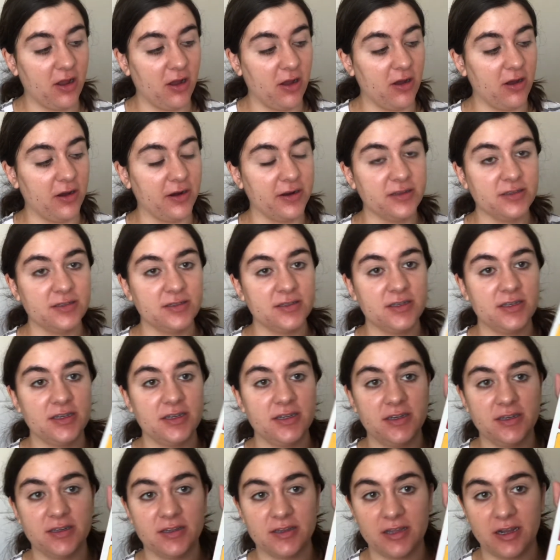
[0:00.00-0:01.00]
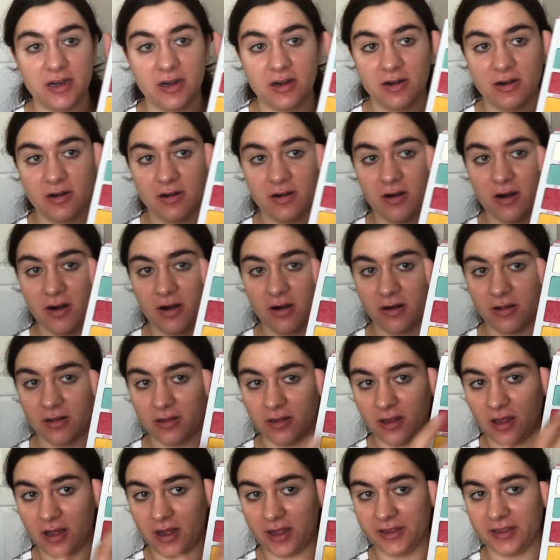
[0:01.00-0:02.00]
Honestly, there are a
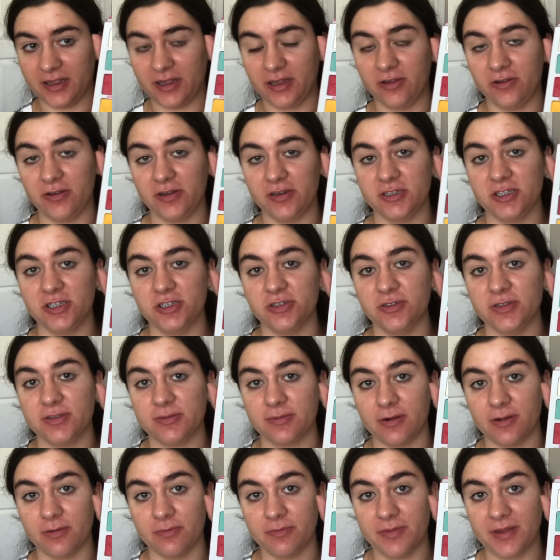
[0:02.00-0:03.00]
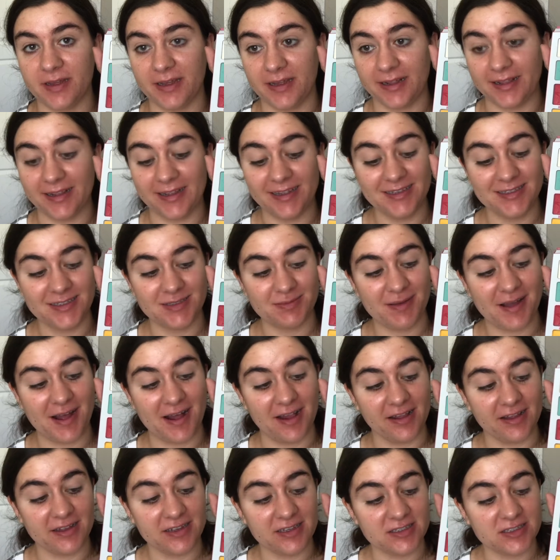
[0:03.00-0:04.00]
lot that you can choose from in this
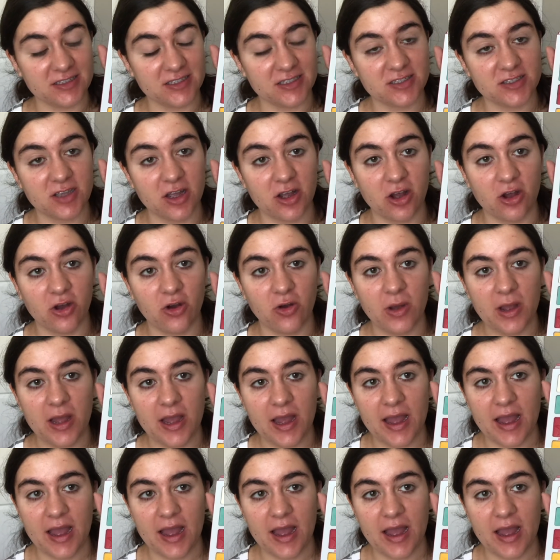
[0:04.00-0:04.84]
palette, and so